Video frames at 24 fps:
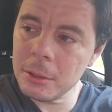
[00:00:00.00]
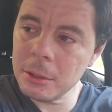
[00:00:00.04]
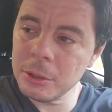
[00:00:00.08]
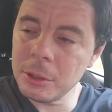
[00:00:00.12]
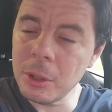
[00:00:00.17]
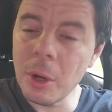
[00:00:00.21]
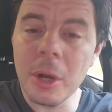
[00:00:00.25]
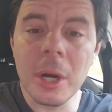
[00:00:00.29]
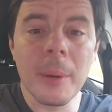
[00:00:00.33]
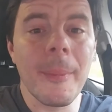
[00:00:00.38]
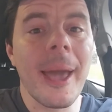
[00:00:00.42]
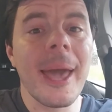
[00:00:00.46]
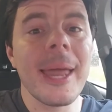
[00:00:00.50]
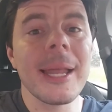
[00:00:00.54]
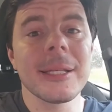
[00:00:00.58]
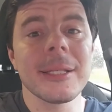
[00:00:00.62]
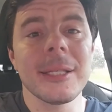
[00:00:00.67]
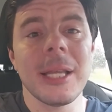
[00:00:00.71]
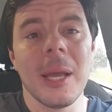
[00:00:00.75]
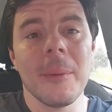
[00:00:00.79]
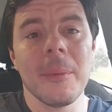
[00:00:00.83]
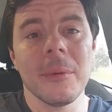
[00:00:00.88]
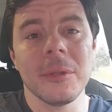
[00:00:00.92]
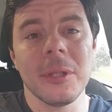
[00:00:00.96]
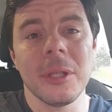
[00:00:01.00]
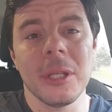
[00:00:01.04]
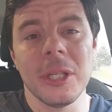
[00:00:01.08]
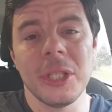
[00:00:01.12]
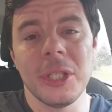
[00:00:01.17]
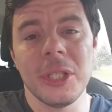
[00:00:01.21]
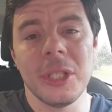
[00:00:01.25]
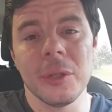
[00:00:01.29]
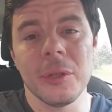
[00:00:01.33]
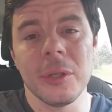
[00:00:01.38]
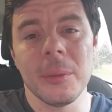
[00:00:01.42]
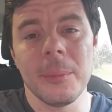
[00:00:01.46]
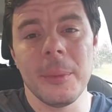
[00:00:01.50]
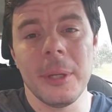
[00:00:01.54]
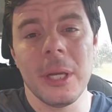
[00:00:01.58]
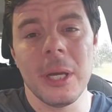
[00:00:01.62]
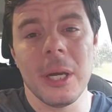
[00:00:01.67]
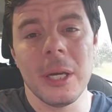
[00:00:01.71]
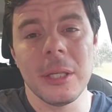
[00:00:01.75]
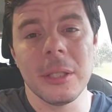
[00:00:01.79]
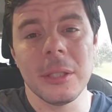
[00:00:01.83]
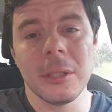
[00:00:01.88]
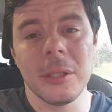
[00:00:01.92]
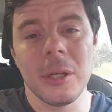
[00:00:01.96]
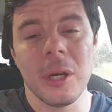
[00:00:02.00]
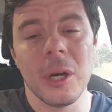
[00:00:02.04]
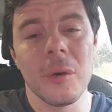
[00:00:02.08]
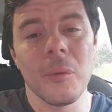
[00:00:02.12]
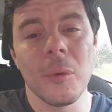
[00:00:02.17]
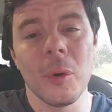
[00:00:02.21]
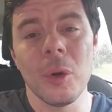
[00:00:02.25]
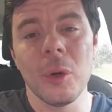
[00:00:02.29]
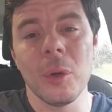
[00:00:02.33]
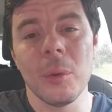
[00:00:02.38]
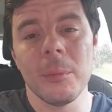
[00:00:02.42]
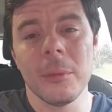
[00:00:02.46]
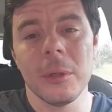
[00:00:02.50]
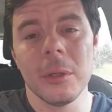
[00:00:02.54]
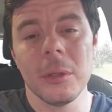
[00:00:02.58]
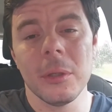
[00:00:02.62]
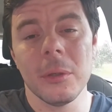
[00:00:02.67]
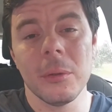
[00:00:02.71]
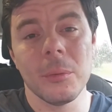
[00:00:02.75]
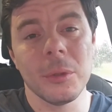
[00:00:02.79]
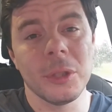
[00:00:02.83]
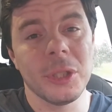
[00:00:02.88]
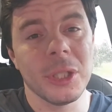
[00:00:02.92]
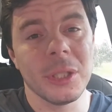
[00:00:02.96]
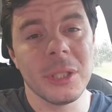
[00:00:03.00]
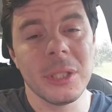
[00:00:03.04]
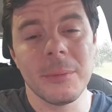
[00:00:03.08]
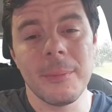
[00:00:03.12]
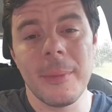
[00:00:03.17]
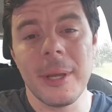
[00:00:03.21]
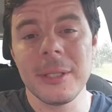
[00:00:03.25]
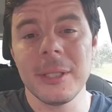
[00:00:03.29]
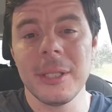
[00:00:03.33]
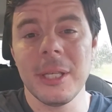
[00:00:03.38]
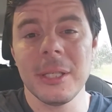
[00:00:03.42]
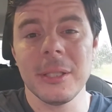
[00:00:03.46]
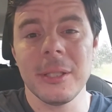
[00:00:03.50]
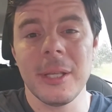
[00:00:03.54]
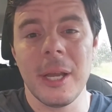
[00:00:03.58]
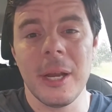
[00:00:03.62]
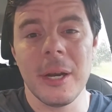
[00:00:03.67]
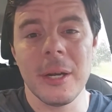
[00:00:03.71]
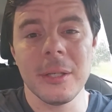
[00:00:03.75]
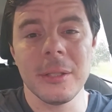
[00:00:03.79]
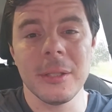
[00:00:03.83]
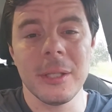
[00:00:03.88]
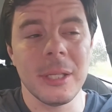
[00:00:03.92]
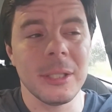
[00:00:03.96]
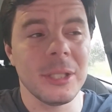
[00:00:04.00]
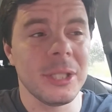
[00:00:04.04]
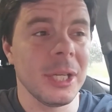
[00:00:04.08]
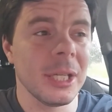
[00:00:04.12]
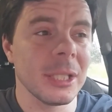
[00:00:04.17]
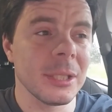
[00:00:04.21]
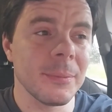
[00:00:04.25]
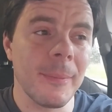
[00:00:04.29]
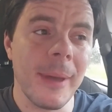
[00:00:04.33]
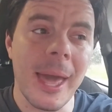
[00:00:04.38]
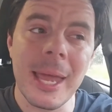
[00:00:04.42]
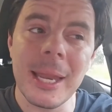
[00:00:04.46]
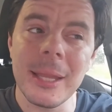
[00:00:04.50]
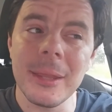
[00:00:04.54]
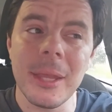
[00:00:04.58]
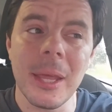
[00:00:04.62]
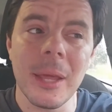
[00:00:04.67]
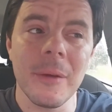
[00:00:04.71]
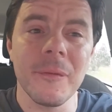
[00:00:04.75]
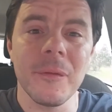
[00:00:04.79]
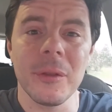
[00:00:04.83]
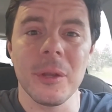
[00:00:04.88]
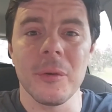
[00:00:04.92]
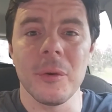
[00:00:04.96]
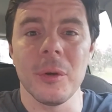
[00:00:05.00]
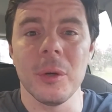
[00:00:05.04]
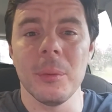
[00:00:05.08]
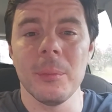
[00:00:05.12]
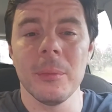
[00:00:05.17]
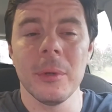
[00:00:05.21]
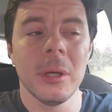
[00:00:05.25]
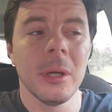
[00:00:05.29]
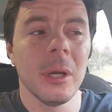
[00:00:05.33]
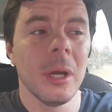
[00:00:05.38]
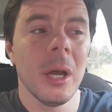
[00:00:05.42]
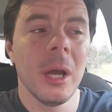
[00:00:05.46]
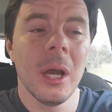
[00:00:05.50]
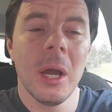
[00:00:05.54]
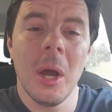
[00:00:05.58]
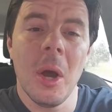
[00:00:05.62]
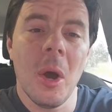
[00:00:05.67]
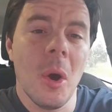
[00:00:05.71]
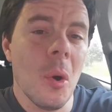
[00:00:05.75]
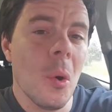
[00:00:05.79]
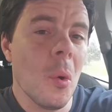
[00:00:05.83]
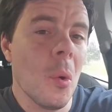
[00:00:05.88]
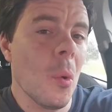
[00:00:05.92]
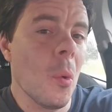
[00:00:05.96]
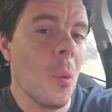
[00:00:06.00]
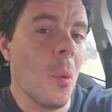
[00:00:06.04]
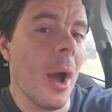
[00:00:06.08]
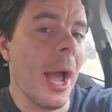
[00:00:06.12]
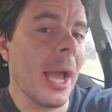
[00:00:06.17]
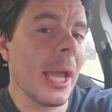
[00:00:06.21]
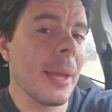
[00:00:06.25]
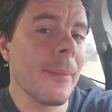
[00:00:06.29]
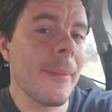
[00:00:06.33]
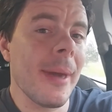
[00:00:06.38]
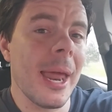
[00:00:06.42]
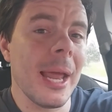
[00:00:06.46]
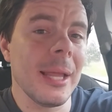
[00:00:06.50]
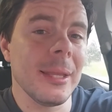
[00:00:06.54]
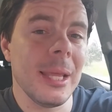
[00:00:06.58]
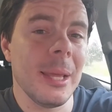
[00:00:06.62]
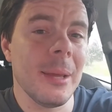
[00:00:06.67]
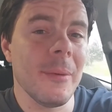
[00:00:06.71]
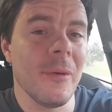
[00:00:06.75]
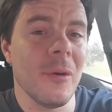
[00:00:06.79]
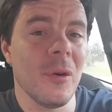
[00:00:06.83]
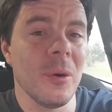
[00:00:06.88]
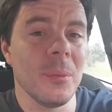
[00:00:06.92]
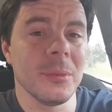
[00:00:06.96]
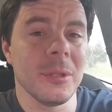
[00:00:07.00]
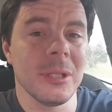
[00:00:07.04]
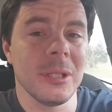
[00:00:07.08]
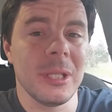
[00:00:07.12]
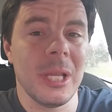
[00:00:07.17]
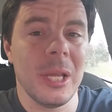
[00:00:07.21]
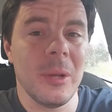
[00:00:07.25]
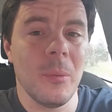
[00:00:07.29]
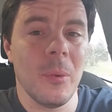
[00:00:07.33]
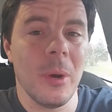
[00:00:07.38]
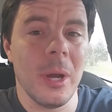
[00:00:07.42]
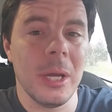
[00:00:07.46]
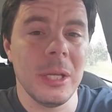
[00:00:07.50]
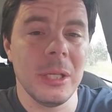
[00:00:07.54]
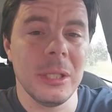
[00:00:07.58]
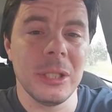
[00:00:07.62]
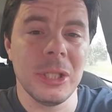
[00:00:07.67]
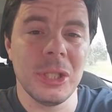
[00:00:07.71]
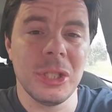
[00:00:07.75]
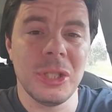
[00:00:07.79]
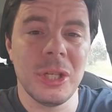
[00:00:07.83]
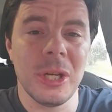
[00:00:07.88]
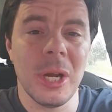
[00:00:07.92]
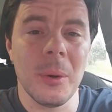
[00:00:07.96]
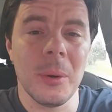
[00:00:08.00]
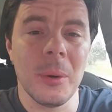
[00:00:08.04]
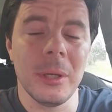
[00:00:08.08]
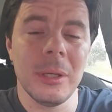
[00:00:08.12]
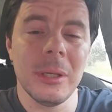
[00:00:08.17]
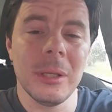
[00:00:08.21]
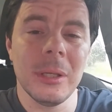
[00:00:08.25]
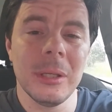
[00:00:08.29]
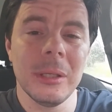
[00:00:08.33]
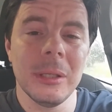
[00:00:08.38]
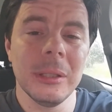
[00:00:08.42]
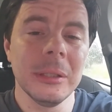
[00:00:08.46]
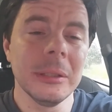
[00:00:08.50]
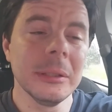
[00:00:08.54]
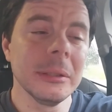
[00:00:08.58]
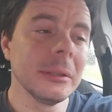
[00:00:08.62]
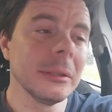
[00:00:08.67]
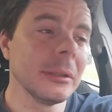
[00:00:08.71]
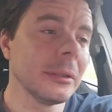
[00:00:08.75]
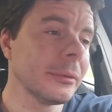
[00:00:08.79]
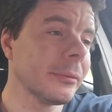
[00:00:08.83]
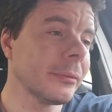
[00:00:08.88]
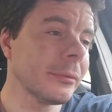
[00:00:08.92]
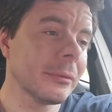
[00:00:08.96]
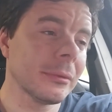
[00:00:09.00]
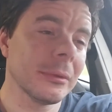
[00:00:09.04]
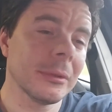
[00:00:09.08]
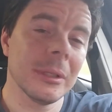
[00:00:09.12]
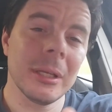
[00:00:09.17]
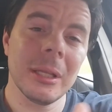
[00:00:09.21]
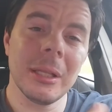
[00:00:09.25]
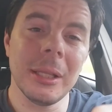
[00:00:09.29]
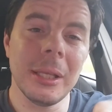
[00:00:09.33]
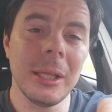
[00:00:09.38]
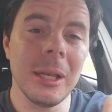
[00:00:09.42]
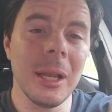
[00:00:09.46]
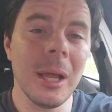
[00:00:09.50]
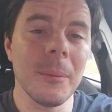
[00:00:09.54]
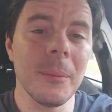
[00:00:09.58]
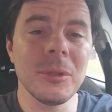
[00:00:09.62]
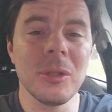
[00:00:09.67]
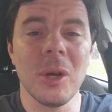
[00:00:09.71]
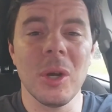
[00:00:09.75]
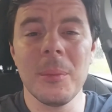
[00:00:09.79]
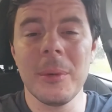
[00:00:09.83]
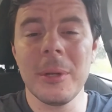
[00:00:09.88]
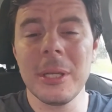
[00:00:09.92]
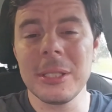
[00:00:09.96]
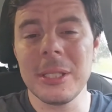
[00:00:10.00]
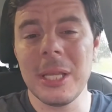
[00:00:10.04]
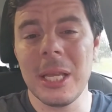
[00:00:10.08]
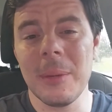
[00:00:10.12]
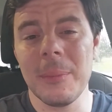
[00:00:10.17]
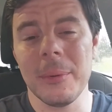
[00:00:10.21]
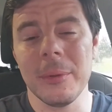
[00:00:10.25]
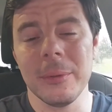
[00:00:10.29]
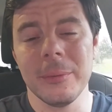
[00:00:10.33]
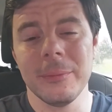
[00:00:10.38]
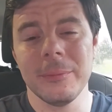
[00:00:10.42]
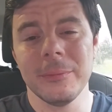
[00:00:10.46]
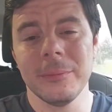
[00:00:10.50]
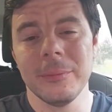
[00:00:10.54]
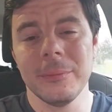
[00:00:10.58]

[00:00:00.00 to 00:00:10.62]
shown a bad example to the children because her room was just as messy as theirs, and she gets mad at them for the room. Why get mad at them for them the same way? Just show it. Clean up. Show them an example.